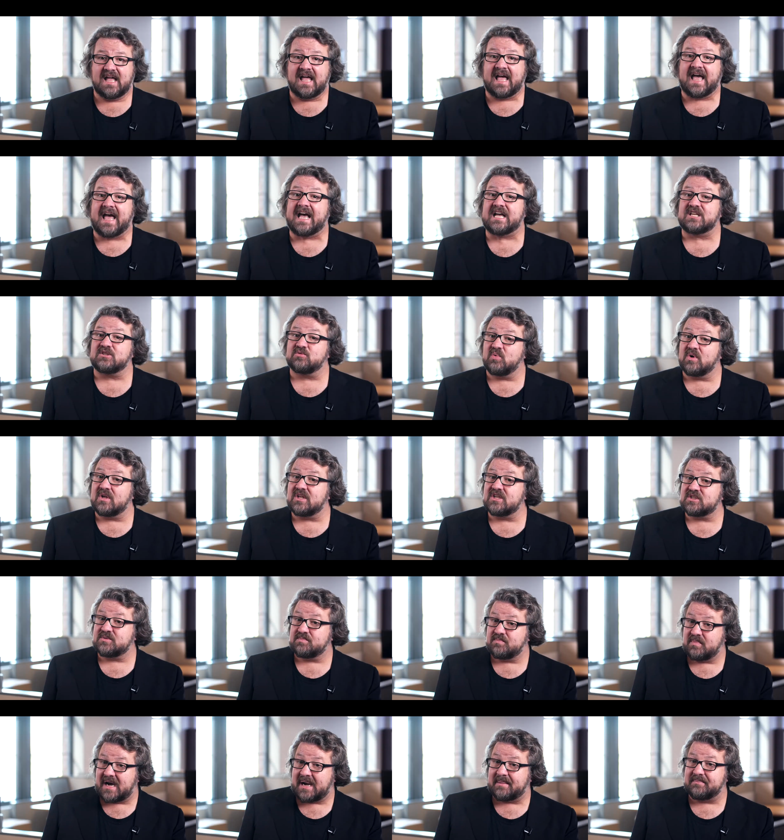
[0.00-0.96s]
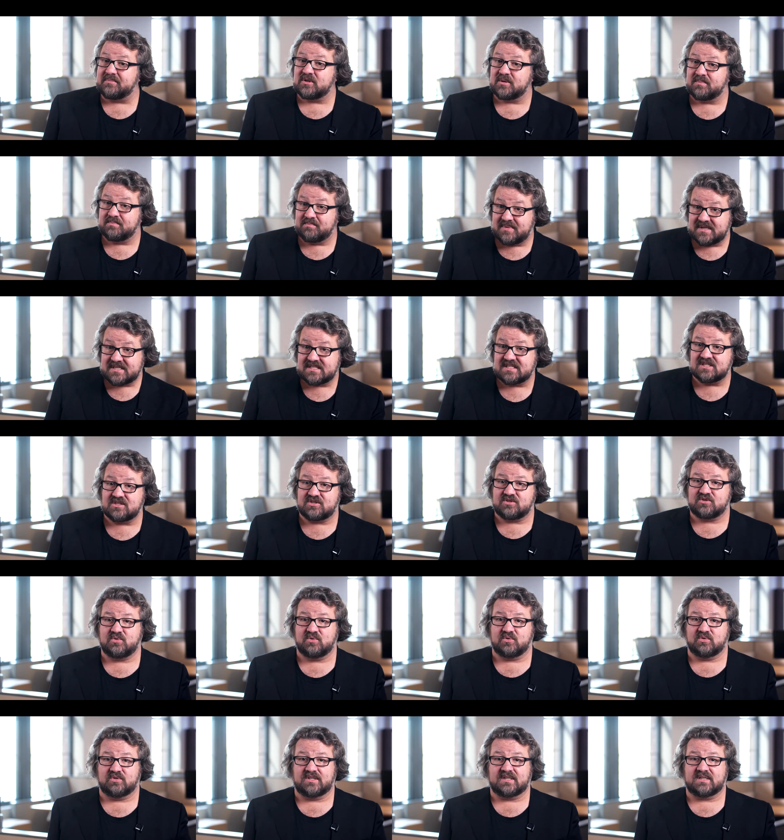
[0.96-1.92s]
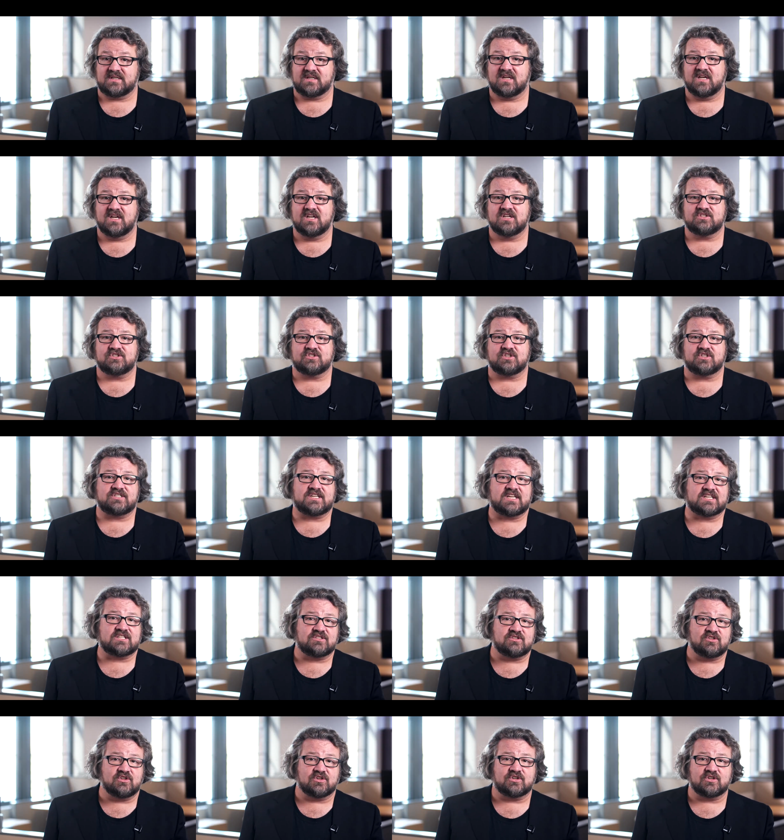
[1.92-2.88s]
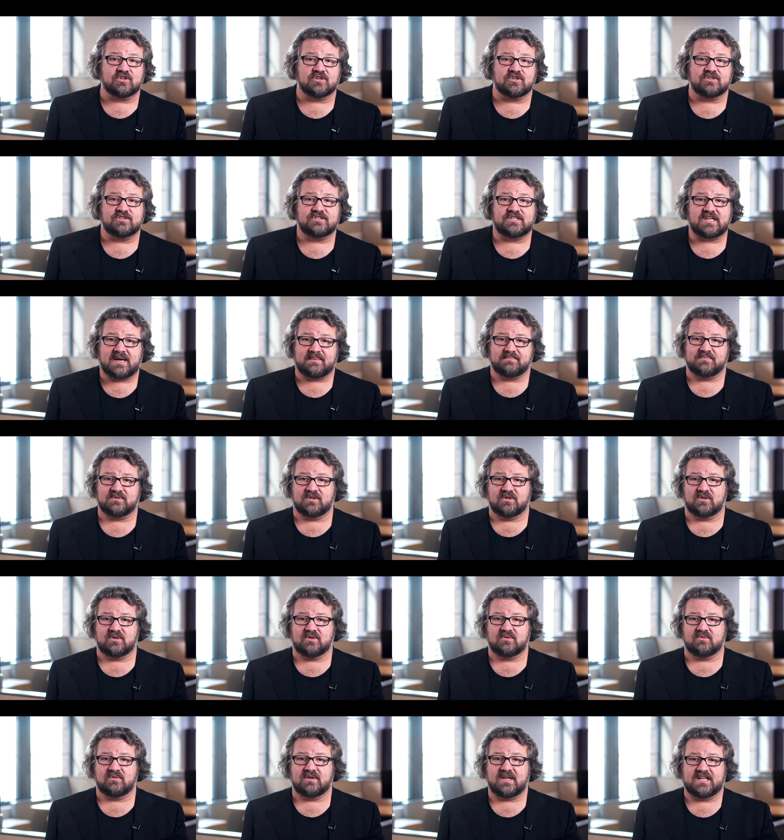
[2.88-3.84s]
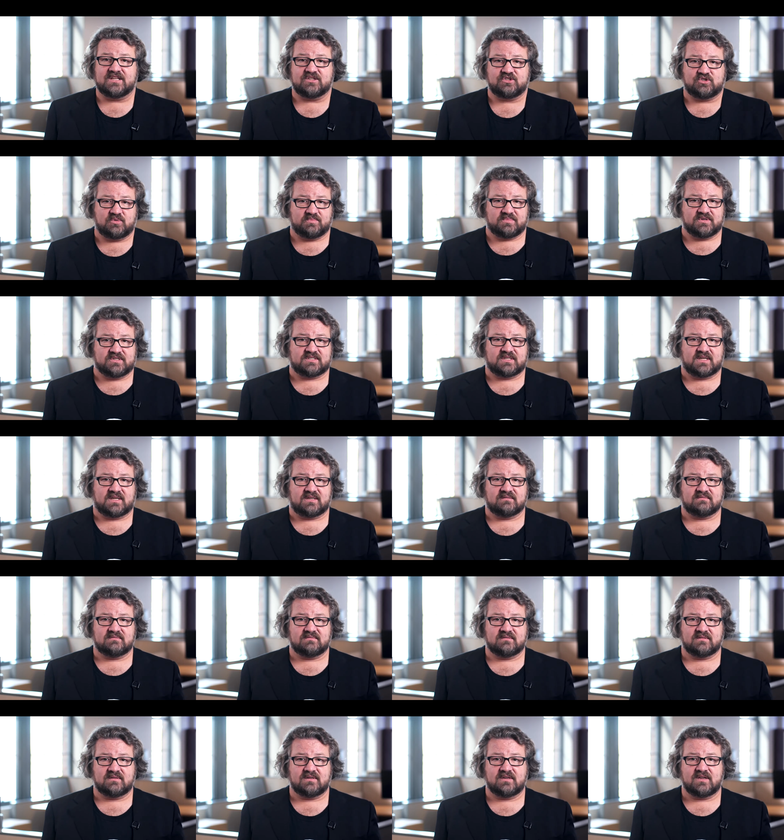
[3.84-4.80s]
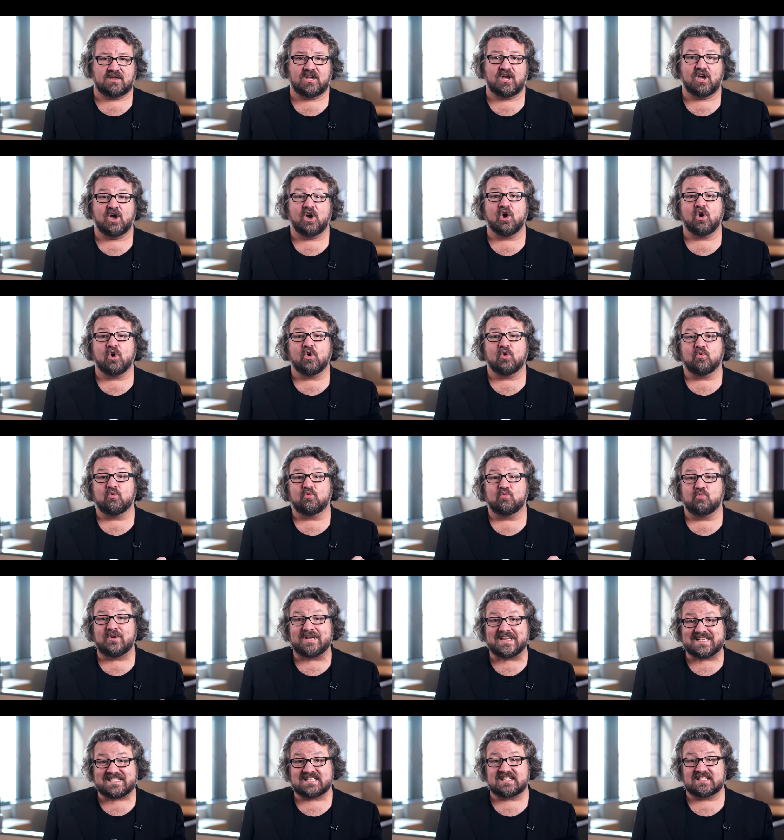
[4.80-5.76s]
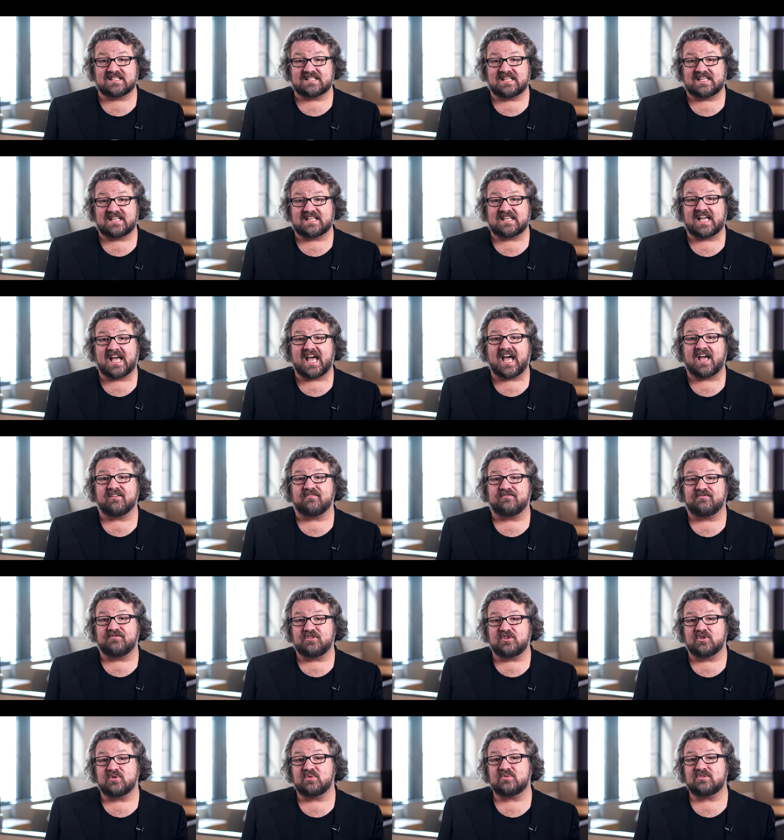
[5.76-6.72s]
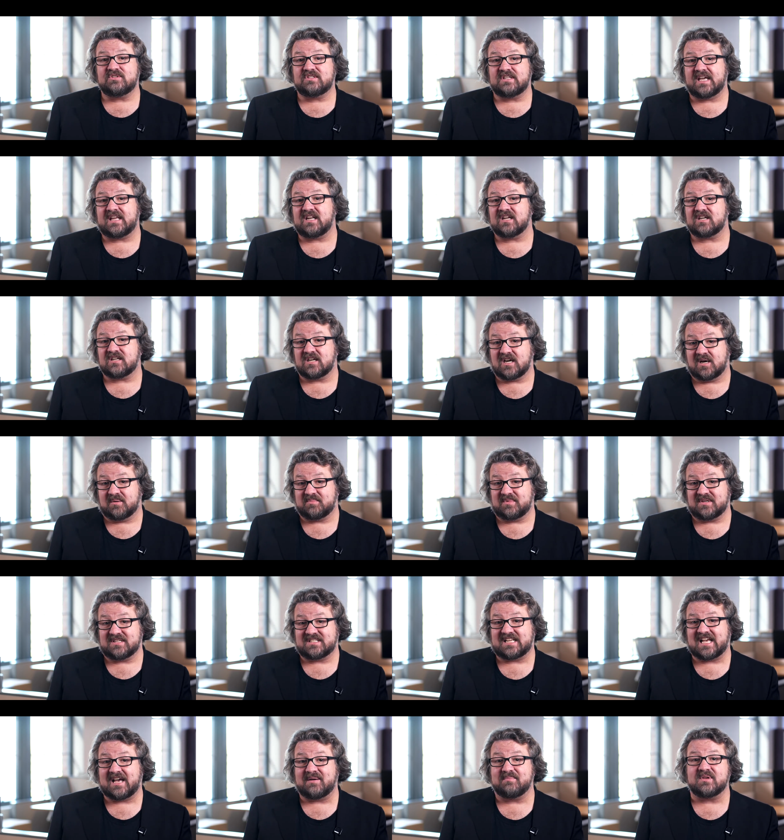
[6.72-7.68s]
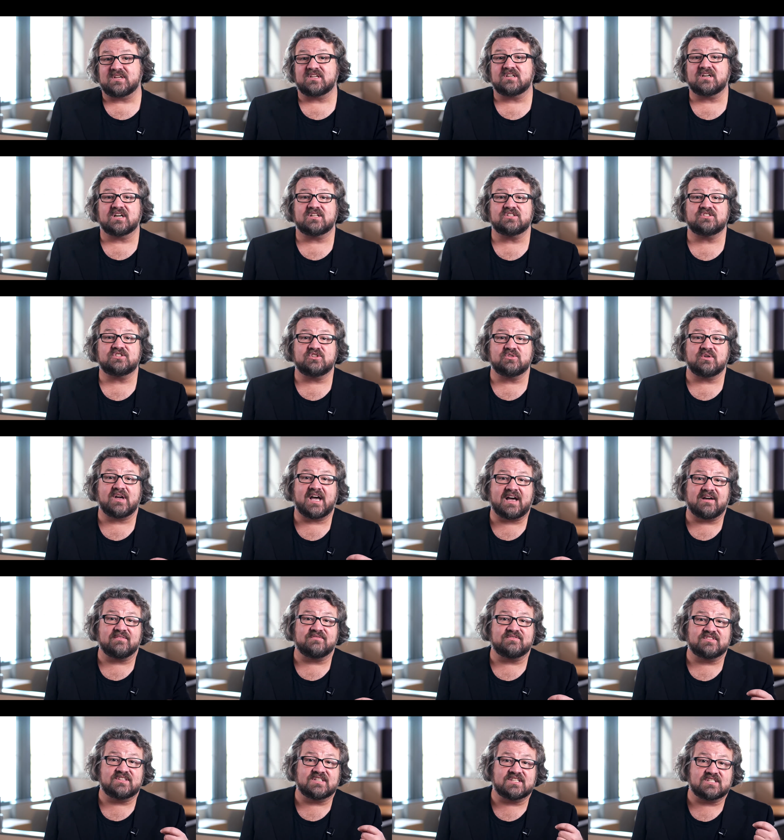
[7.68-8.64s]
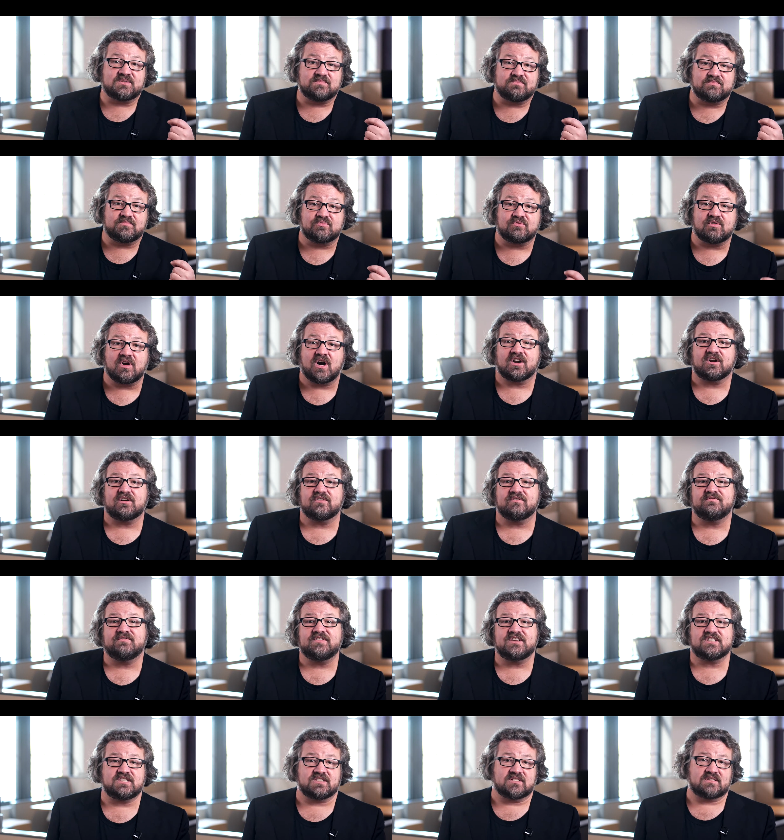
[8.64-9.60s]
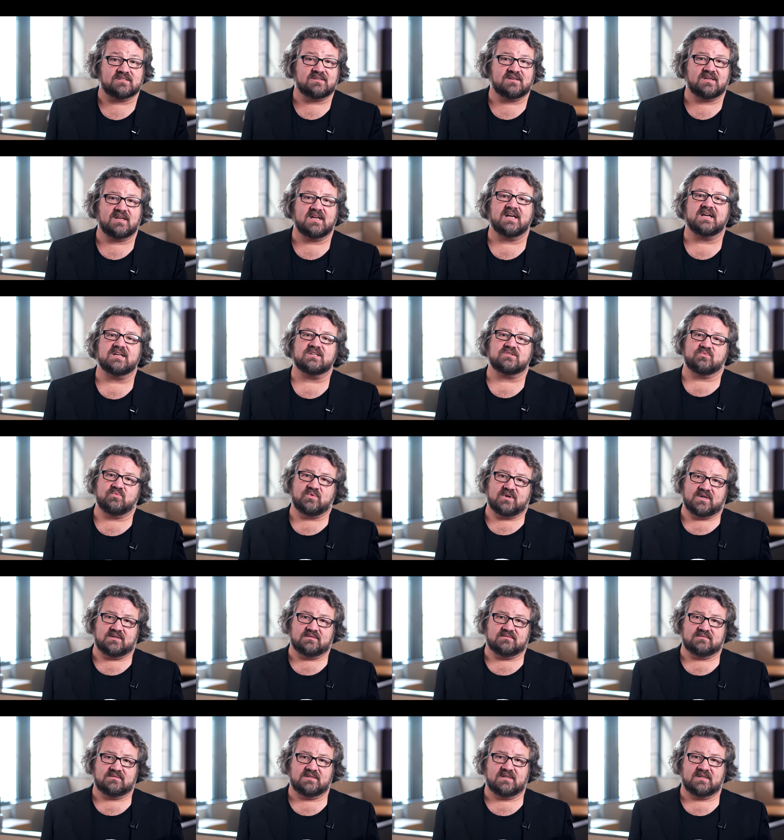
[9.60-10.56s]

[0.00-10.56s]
as well as popular business tooling such as Looker, Tableau, and Superset. Recently, a few data companies have begun to have this broader vision as well.